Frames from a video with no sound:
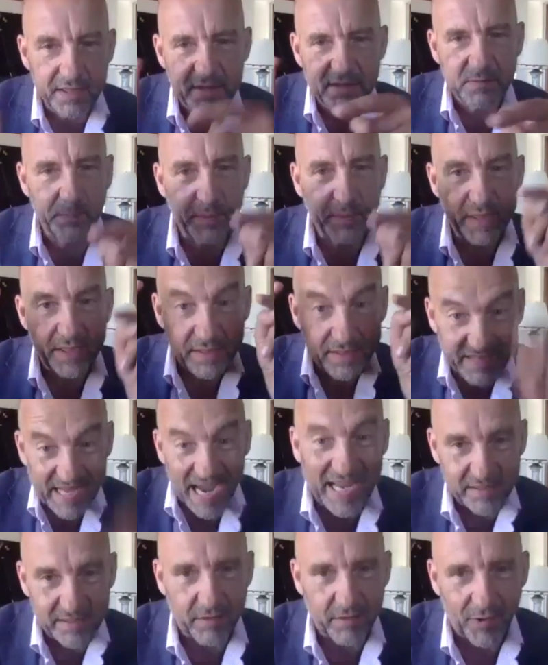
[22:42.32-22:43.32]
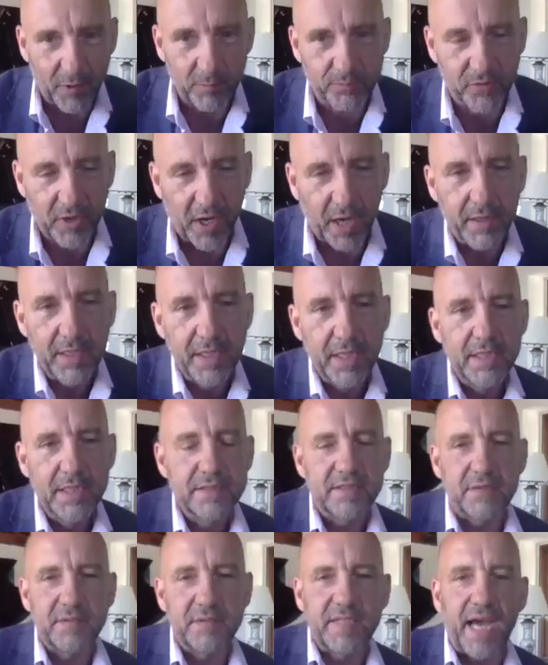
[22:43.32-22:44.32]
being that opera.
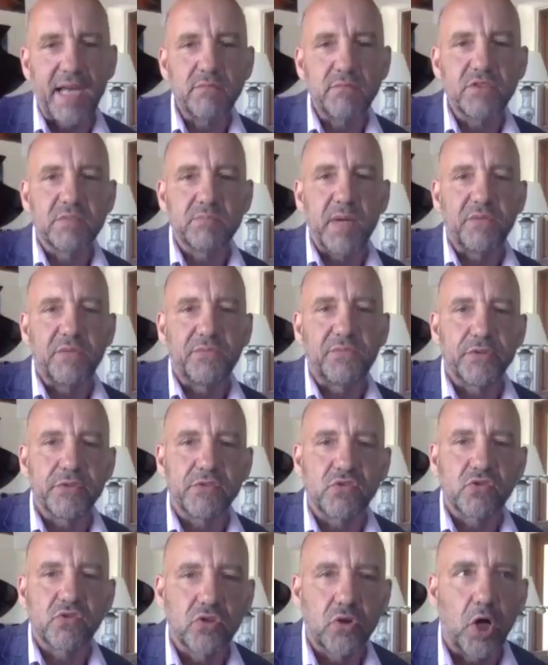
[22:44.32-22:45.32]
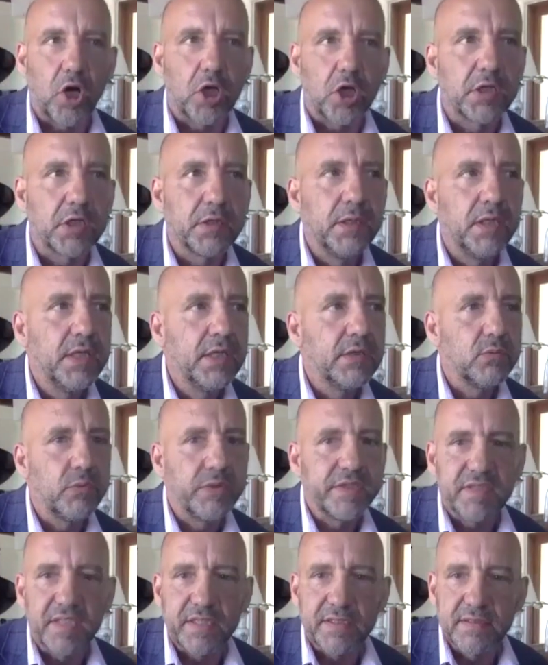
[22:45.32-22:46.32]
So that was my first shock
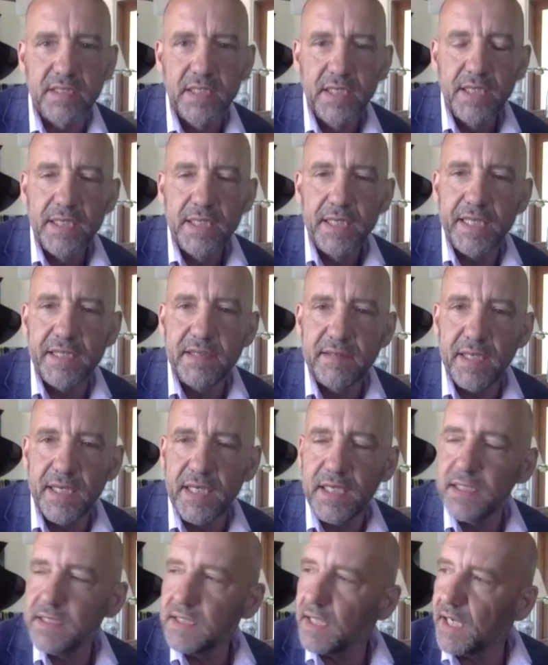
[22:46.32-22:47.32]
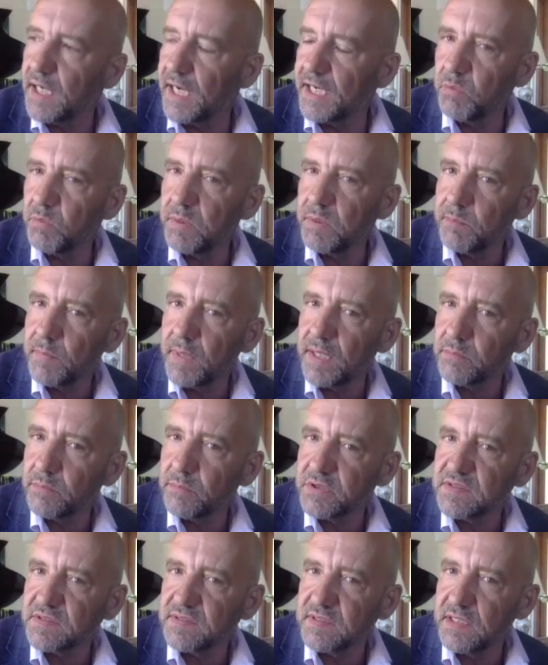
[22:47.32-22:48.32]
with it. And then I remember
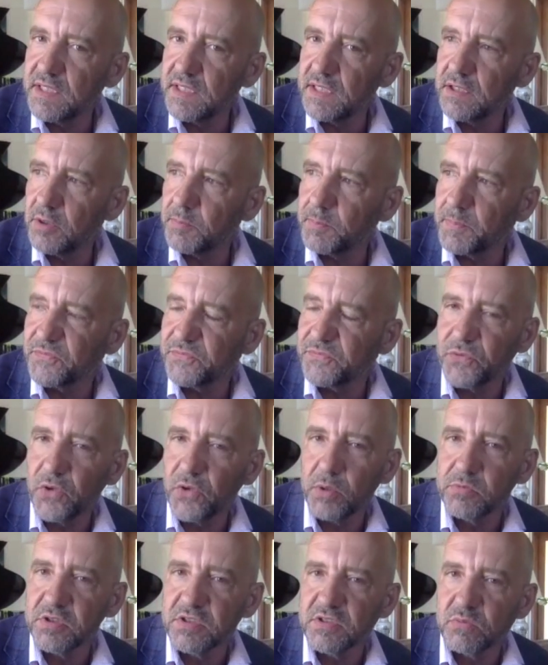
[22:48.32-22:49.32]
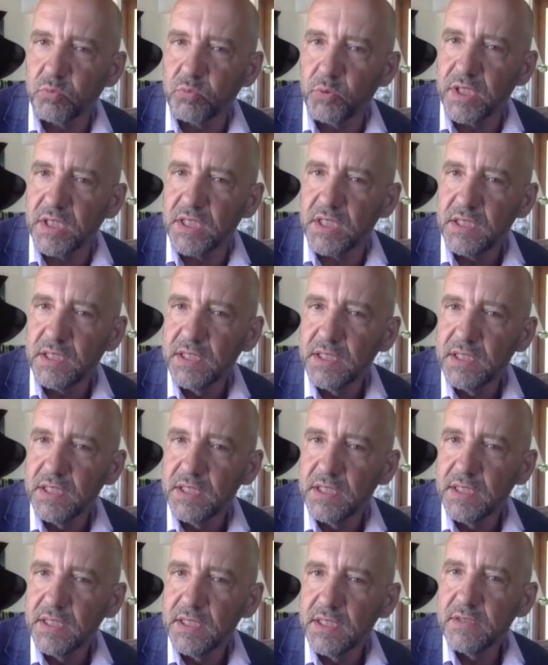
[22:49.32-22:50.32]
seeing a performance with
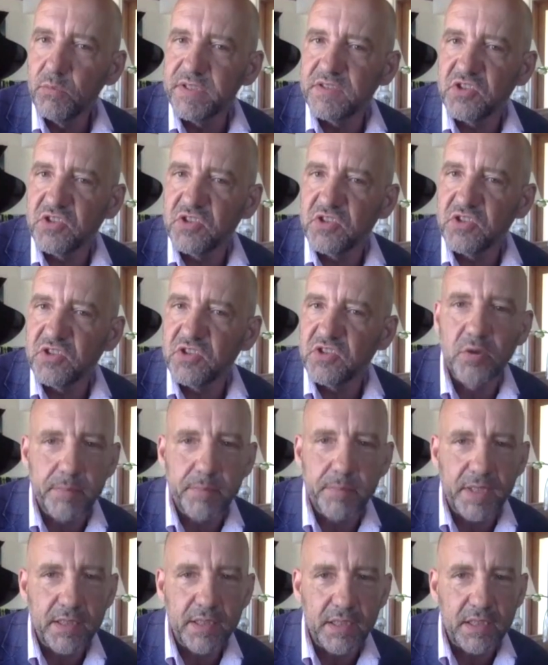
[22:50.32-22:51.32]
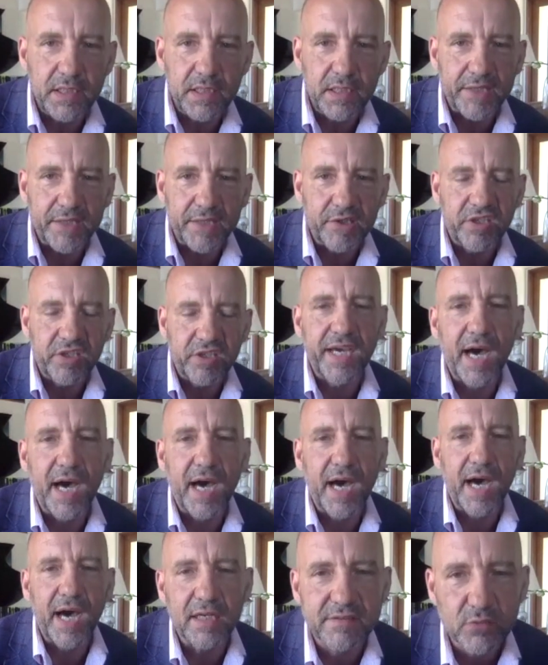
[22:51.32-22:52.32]
Giacomini at the
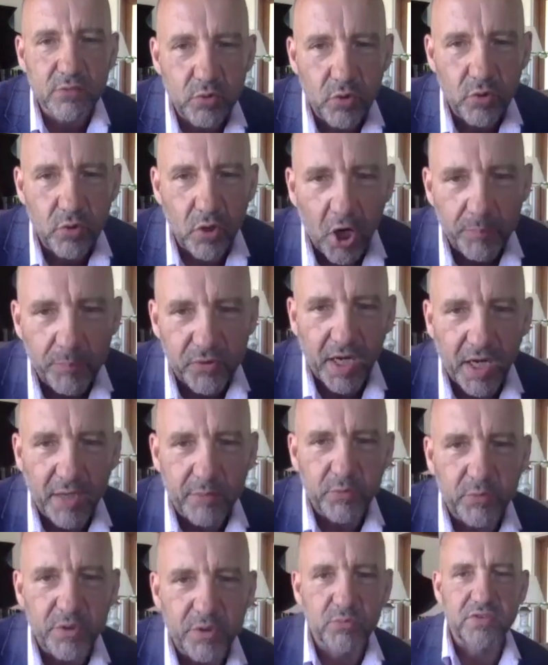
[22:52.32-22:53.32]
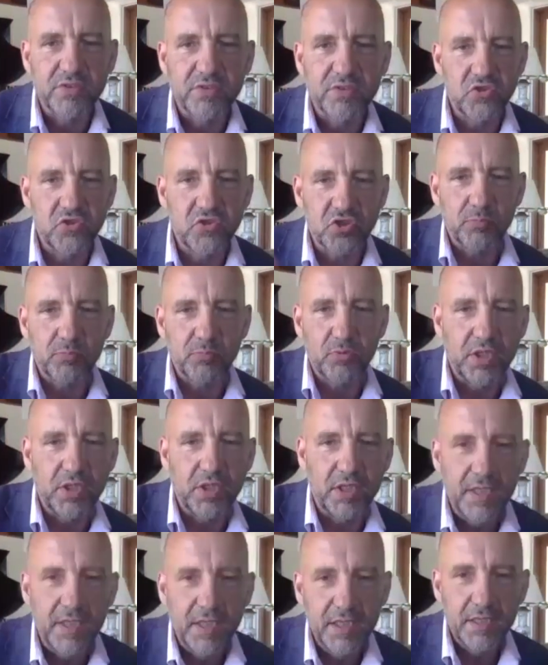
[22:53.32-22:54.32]
Karlsruhe Opera, which was in
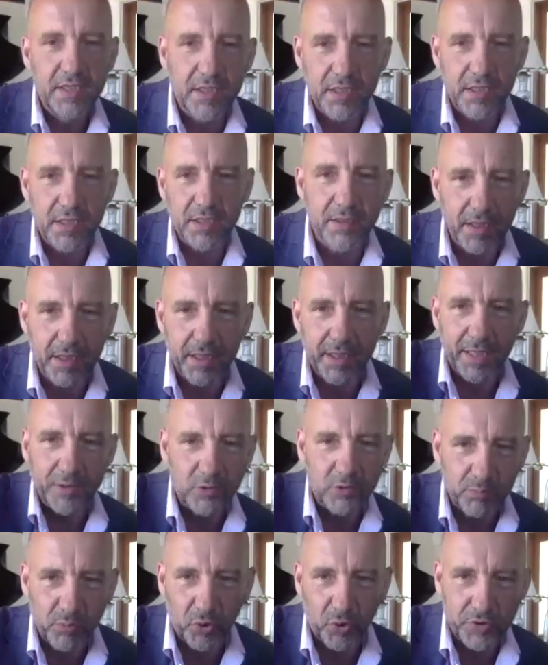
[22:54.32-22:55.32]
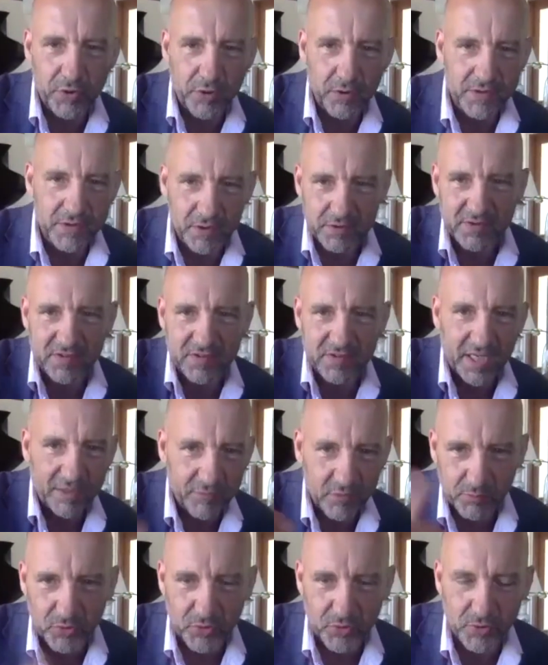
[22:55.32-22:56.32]
Germany at the border, on the other side of
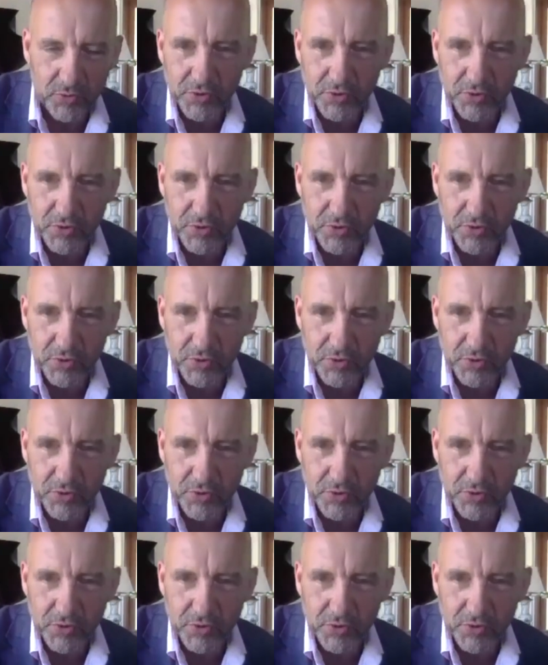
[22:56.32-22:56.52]
the border.